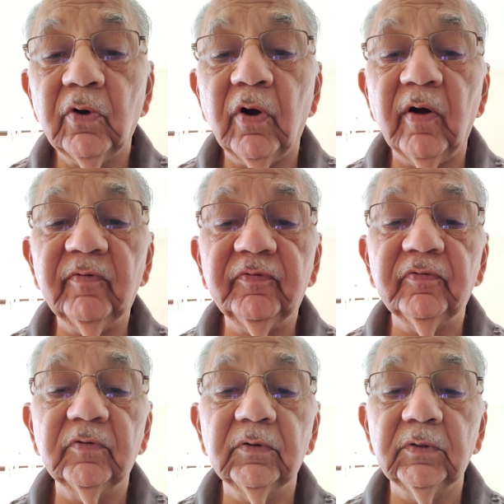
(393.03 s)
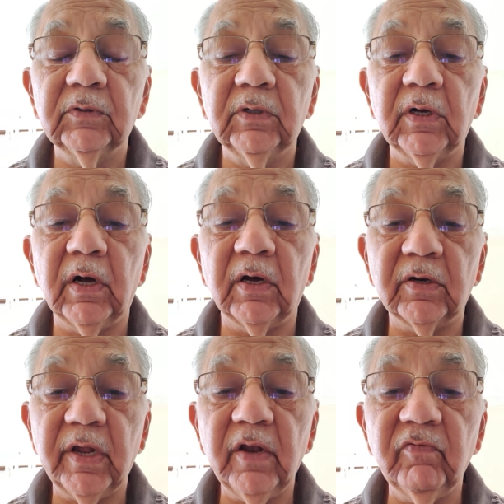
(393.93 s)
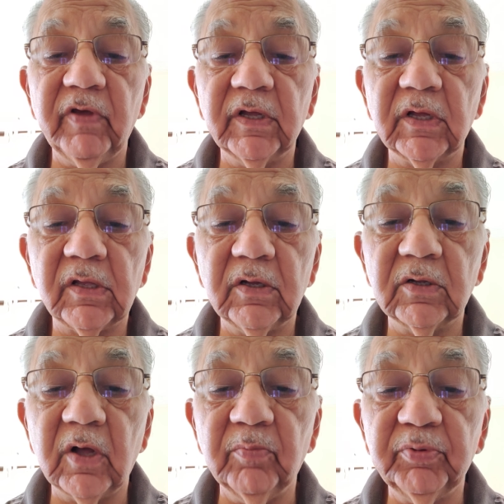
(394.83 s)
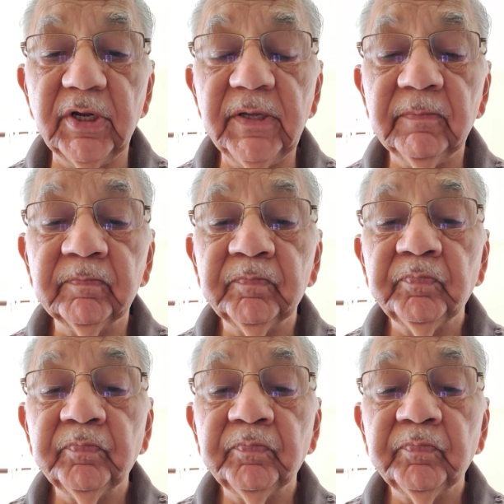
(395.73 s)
of a railway company